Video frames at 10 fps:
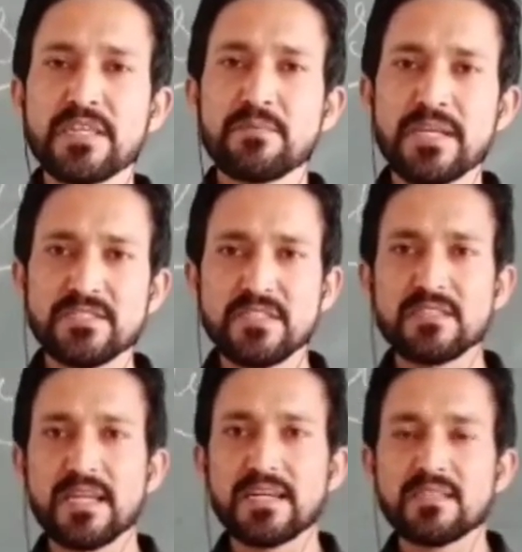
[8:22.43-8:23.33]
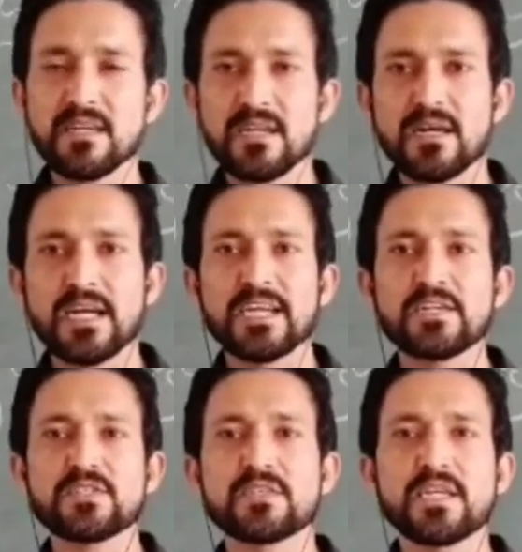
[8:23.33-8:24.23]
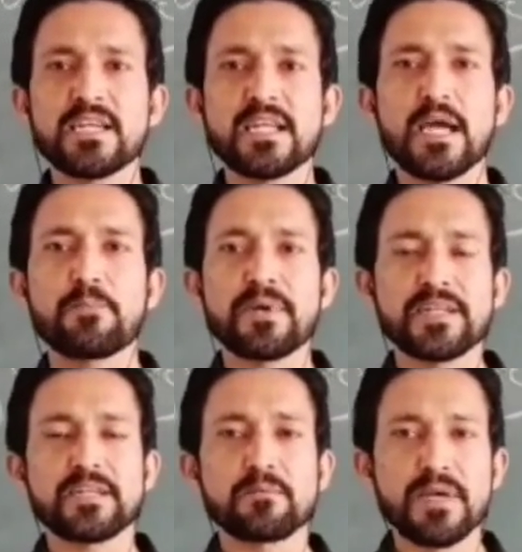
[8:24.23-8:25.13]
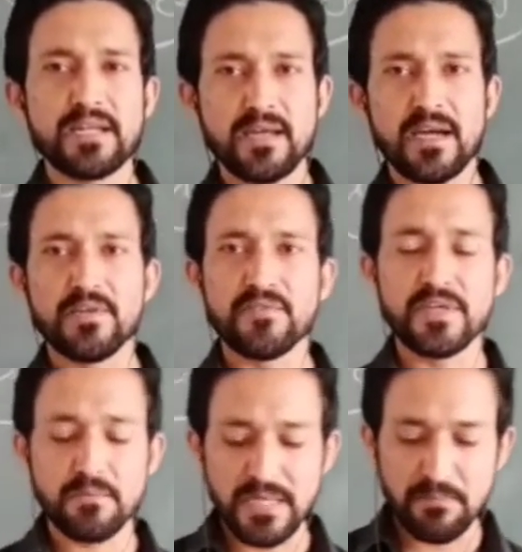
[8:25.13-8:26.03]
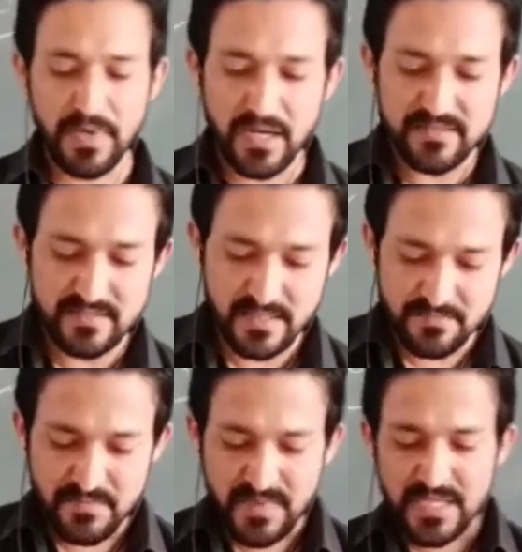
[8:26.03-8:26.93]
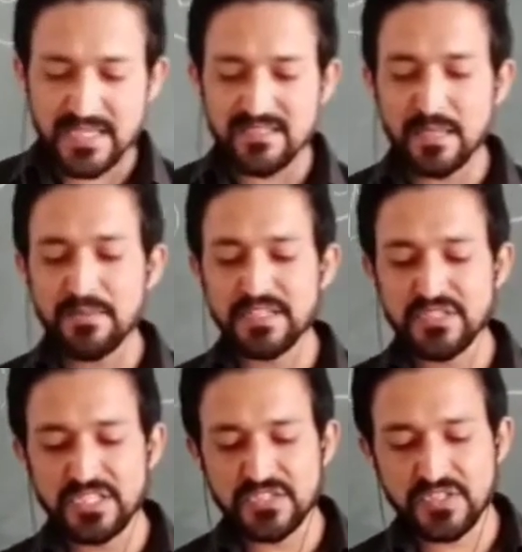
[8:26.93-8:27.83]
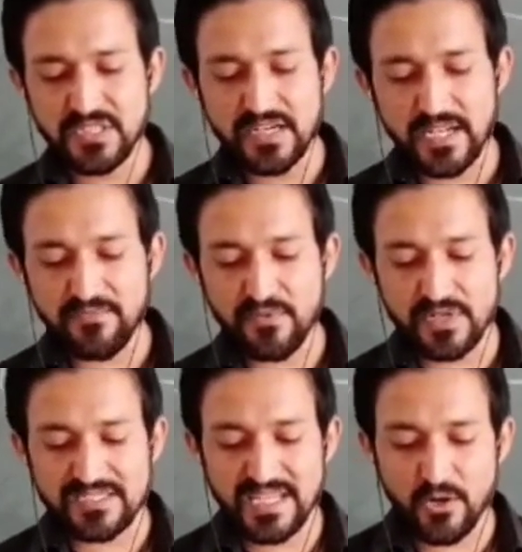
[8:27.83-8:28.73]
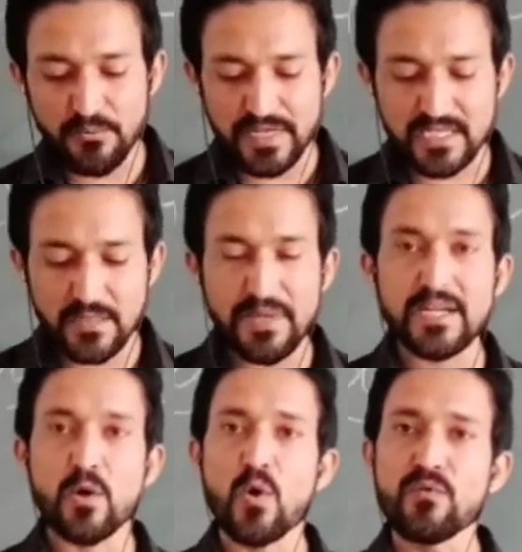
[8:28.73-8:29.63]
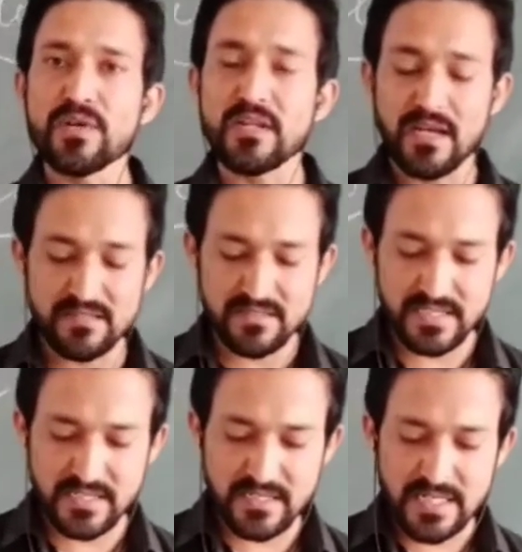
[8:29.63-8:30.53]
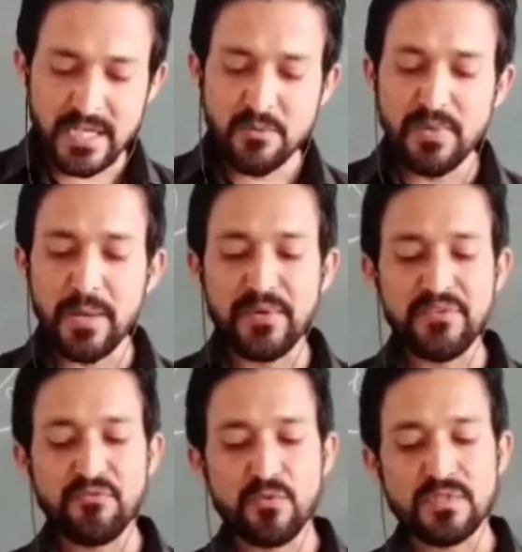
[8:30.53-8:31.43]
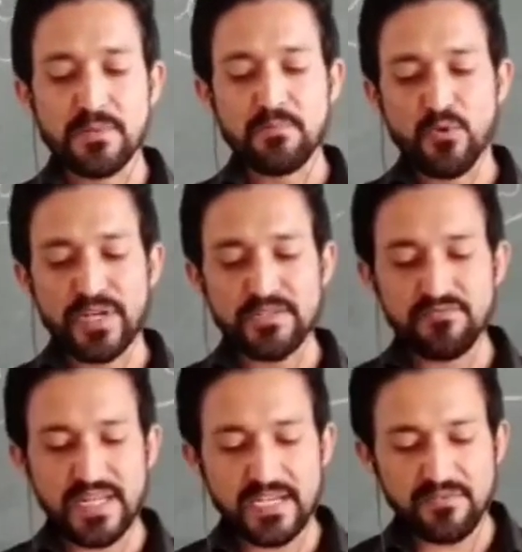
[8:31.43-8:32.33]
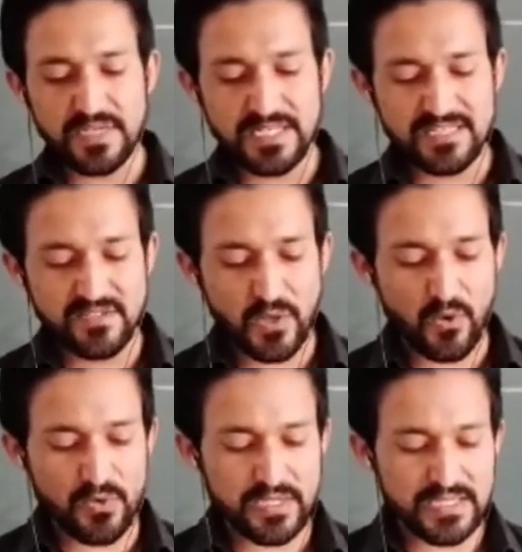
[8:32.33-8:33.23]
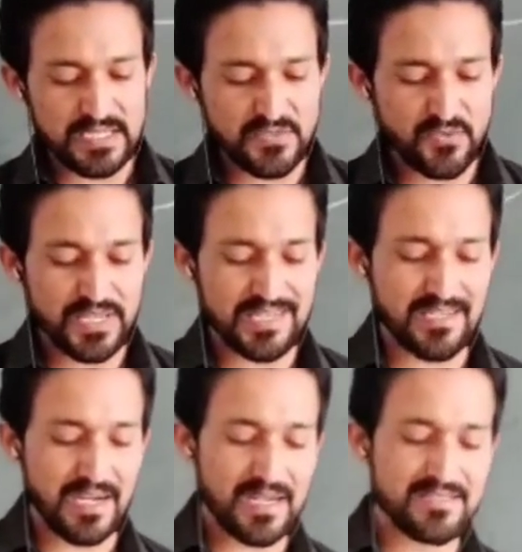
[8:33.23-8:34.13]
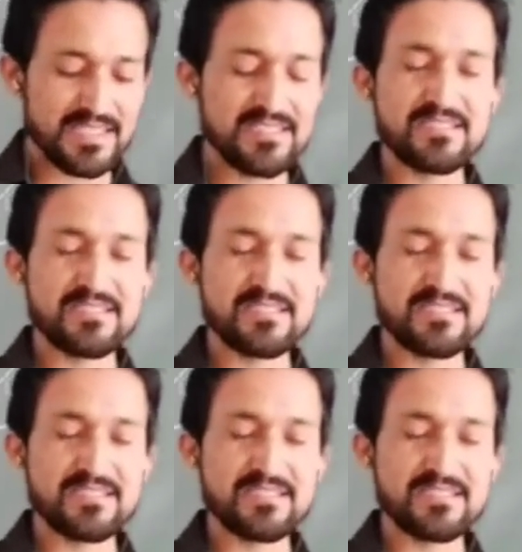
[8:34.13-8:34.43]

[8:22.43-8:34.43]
imagine that it happened in my life, in my past. His imagination. The daffodils have become an everlasting memory for the poet. Whenever he is lonely, so he calls